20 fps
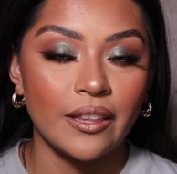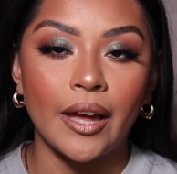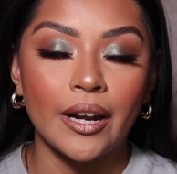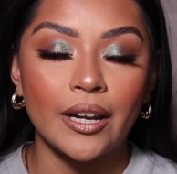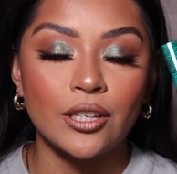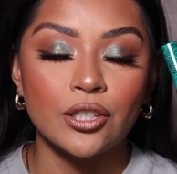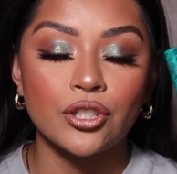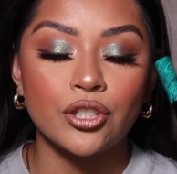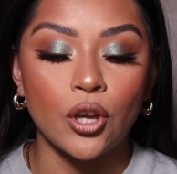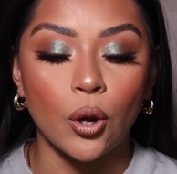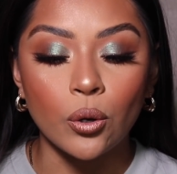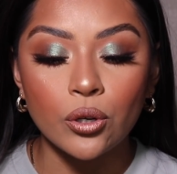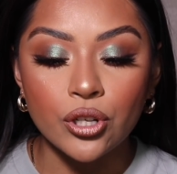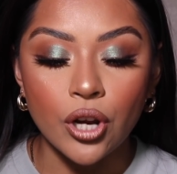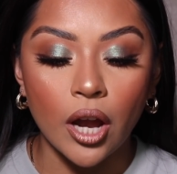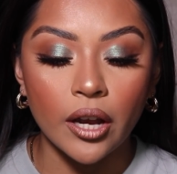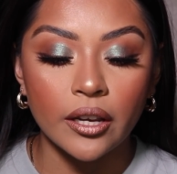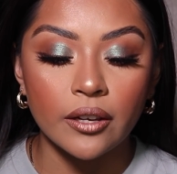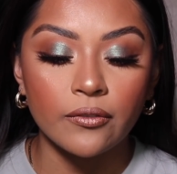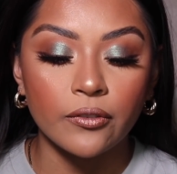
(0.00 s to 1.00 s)
That is so
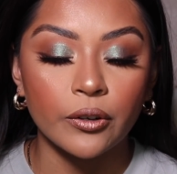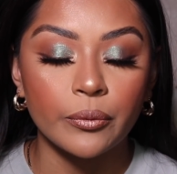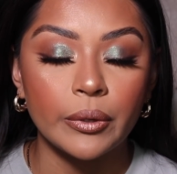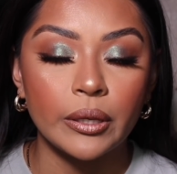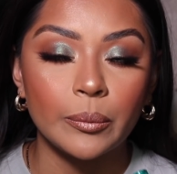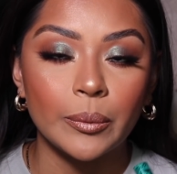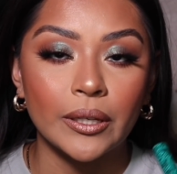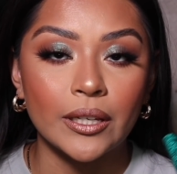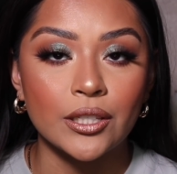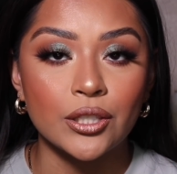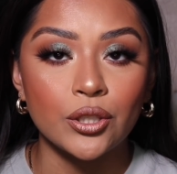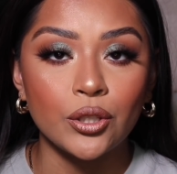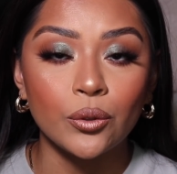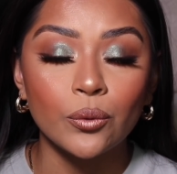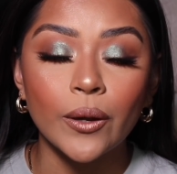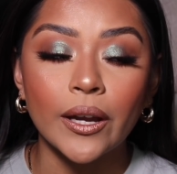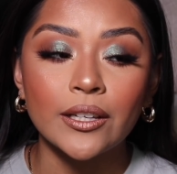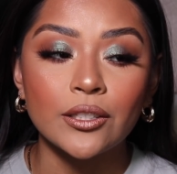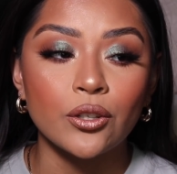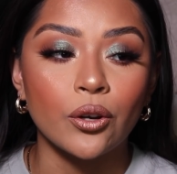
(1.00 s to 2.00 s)
shocking for me, because you
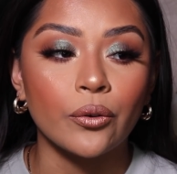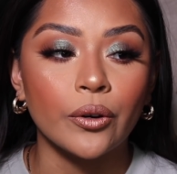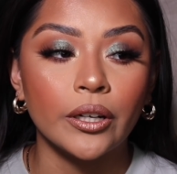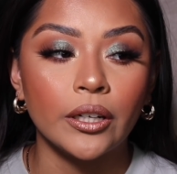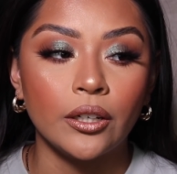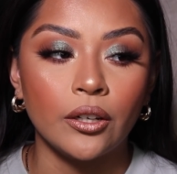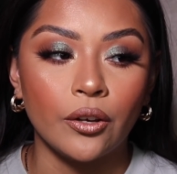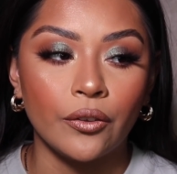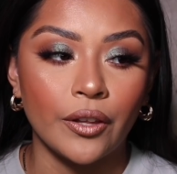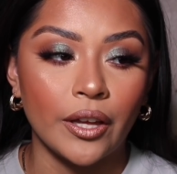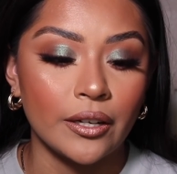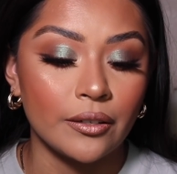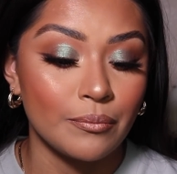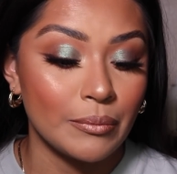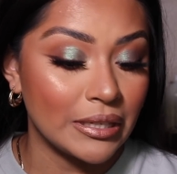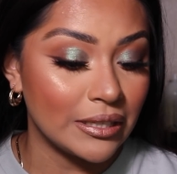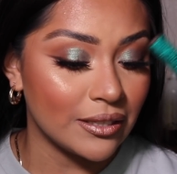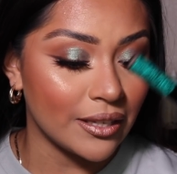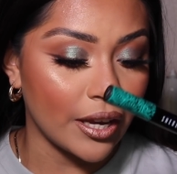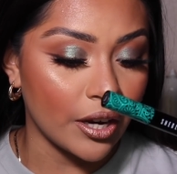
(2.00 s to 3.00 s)
guys already know that
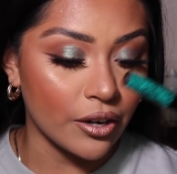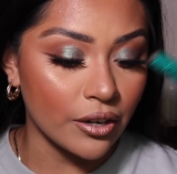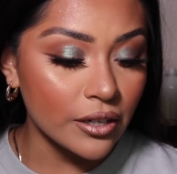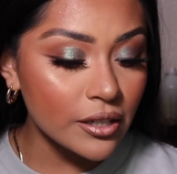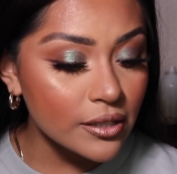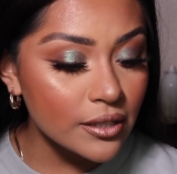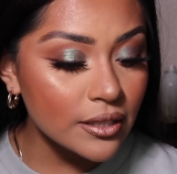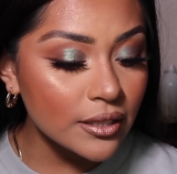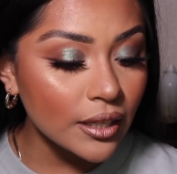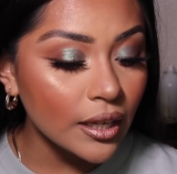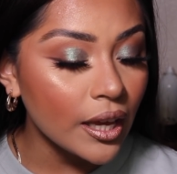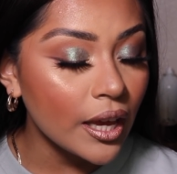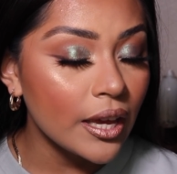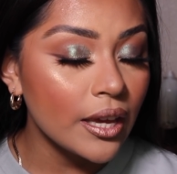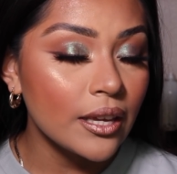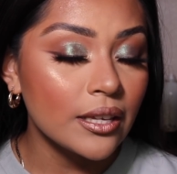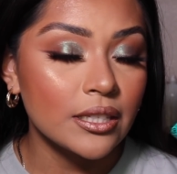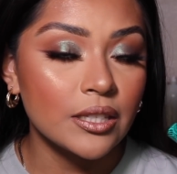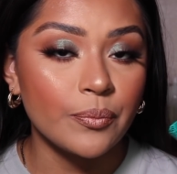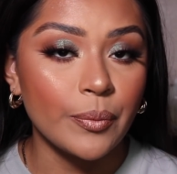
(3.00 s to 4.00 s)
mascaras,
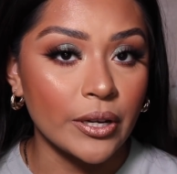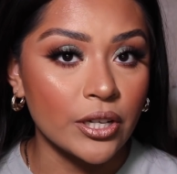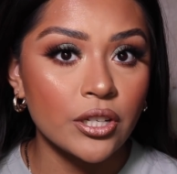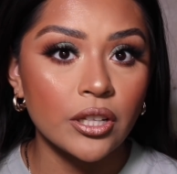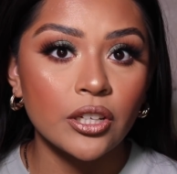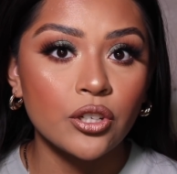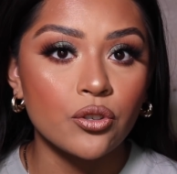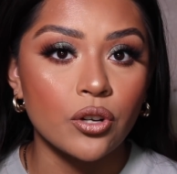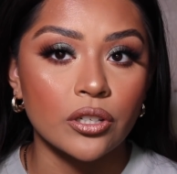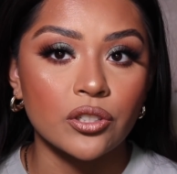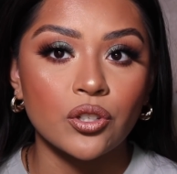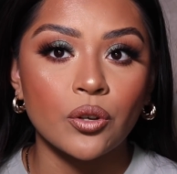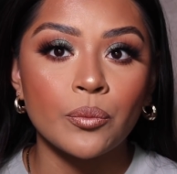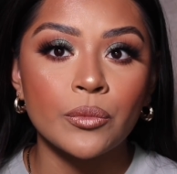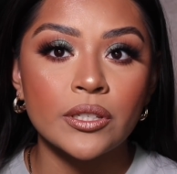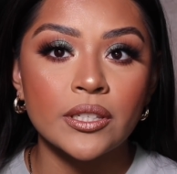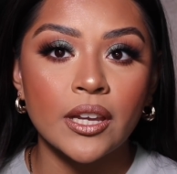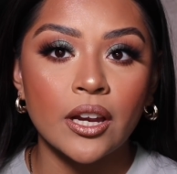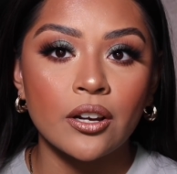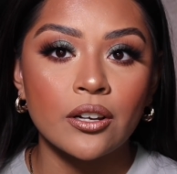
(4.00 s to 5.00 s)
especially drugstore
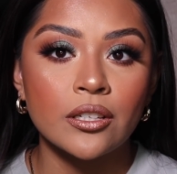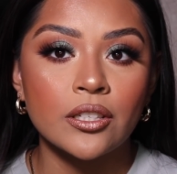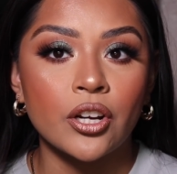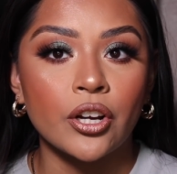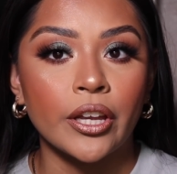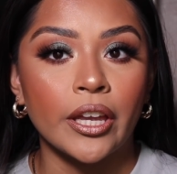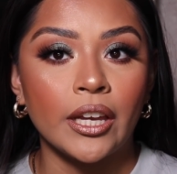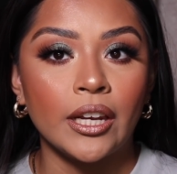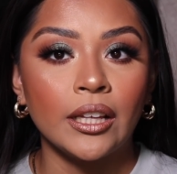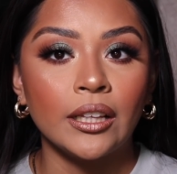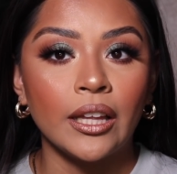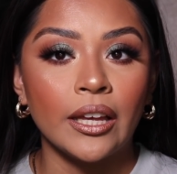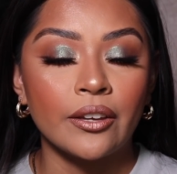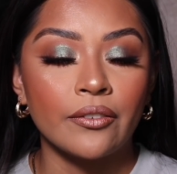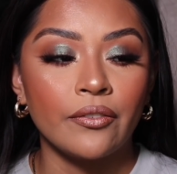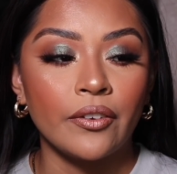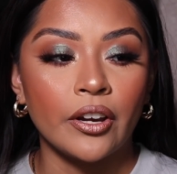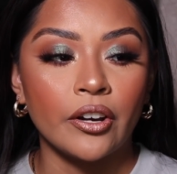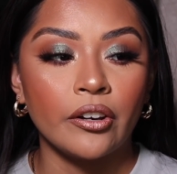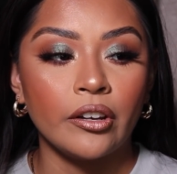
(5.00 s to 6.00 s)
mascaras, are getting like
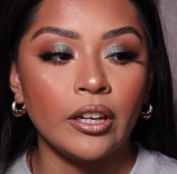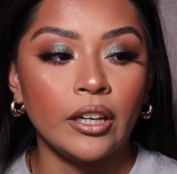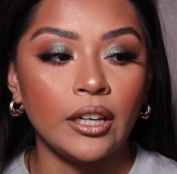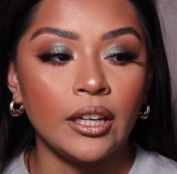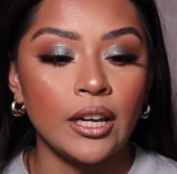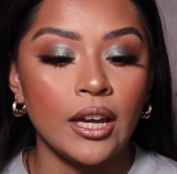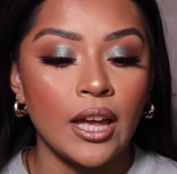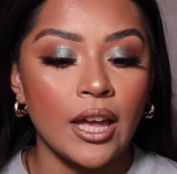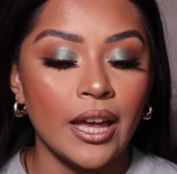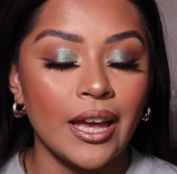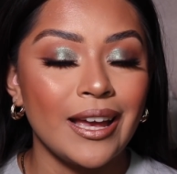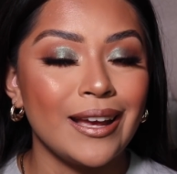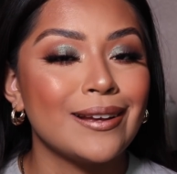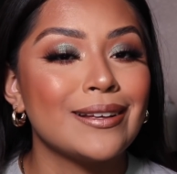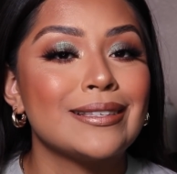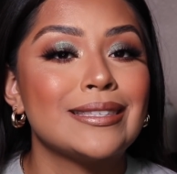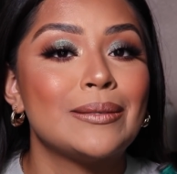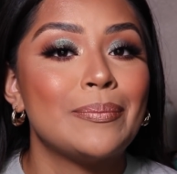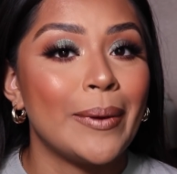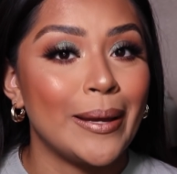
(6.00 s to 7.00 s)
very
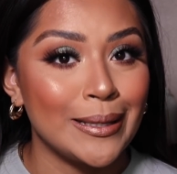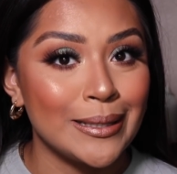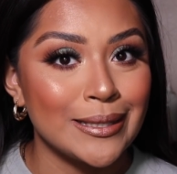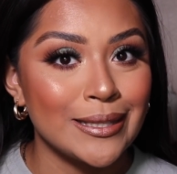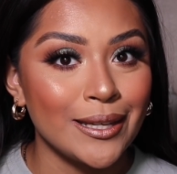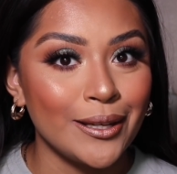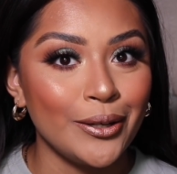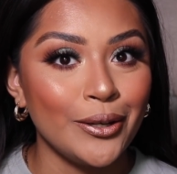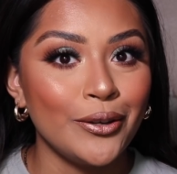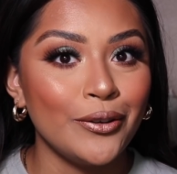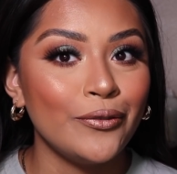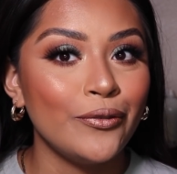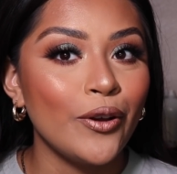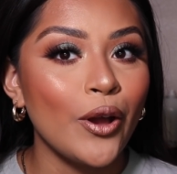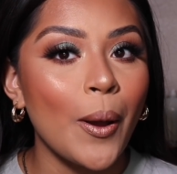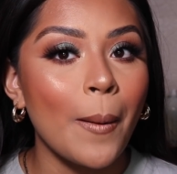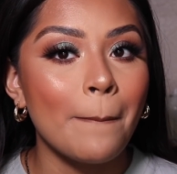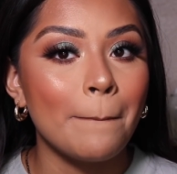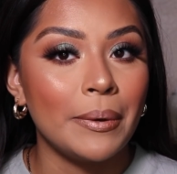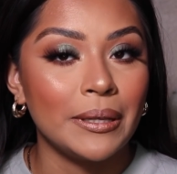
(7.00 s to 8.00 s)
expensive,
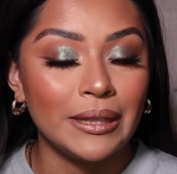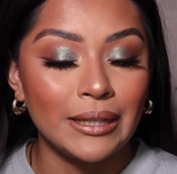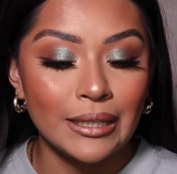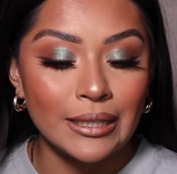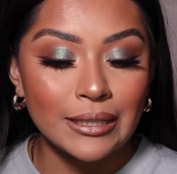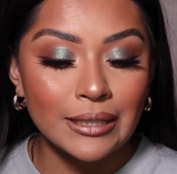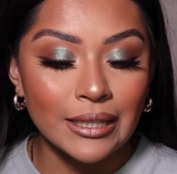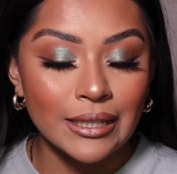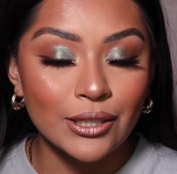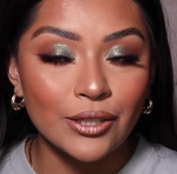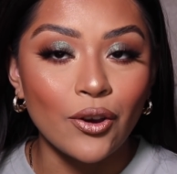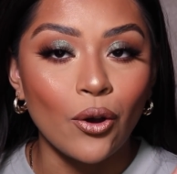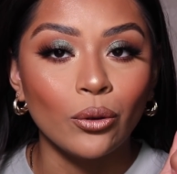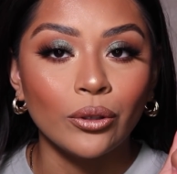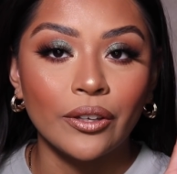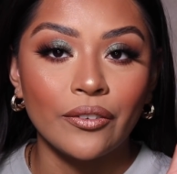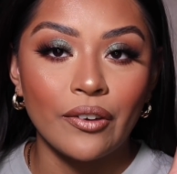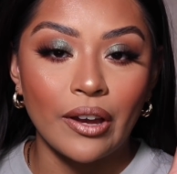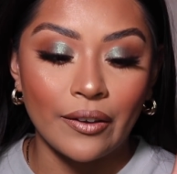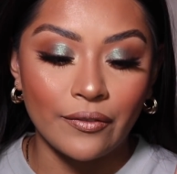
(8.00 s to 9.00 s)
but this is
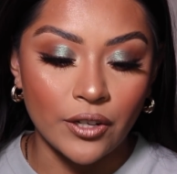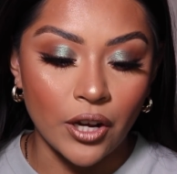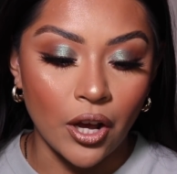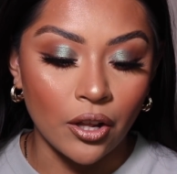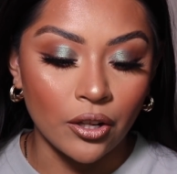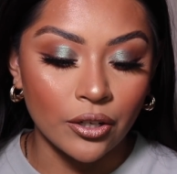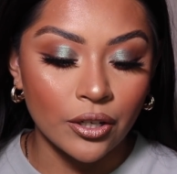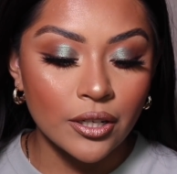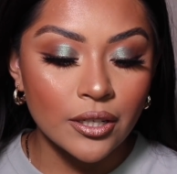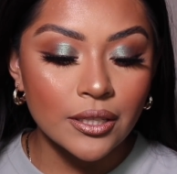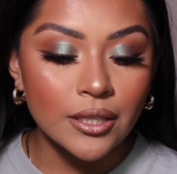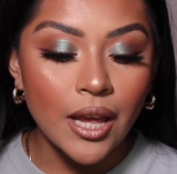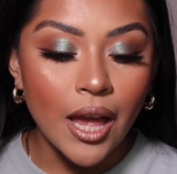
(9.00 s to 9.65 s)
only $5.